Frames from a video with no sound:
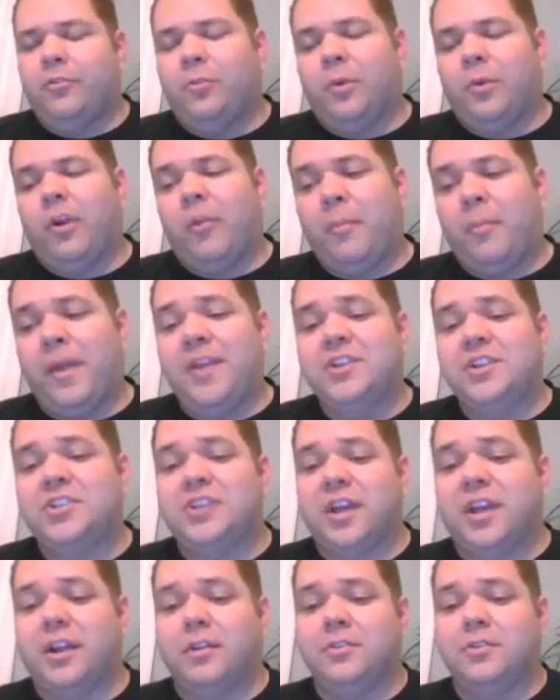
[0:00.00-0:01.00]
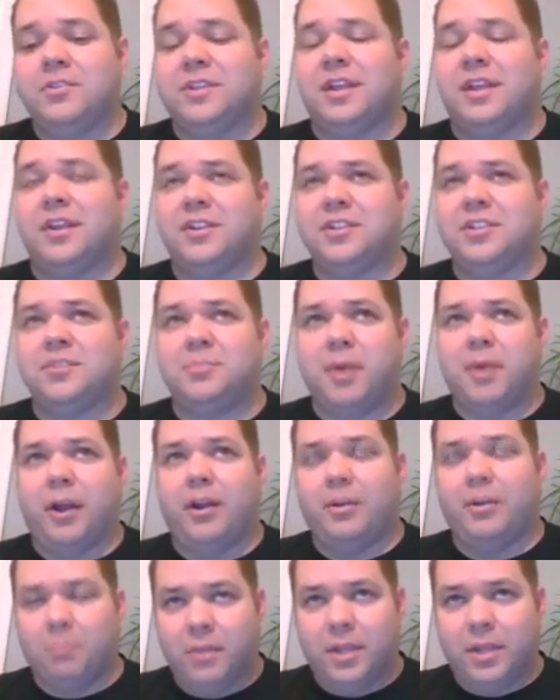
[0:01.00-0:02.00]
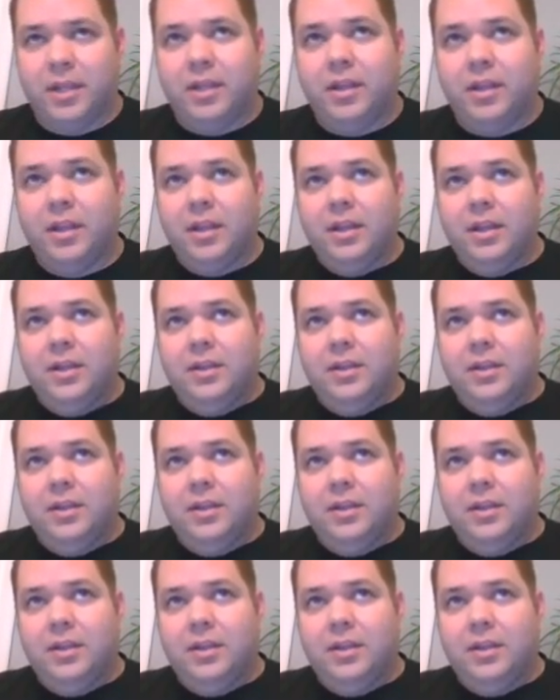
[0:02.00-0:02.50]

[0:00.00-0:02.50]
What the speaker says: It's one of the main channels that inspired me